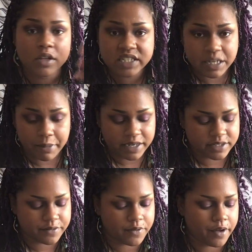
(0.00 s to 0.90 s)

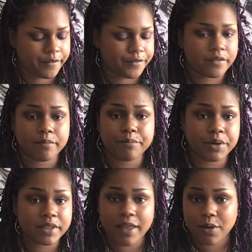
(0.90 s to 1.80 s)
Somebody's involved.
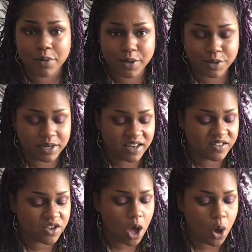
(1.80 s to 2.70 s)
Put that where you need
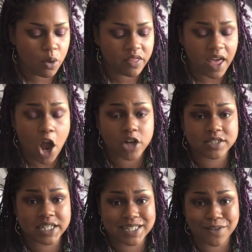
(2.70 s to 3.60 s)
it to go. They are
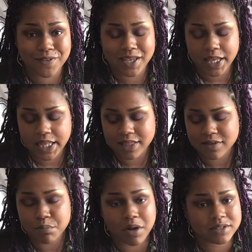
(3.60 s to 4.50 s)
significant in
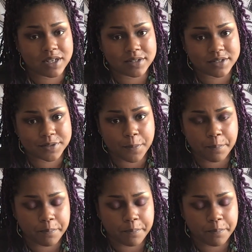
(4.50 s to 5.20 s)
this process.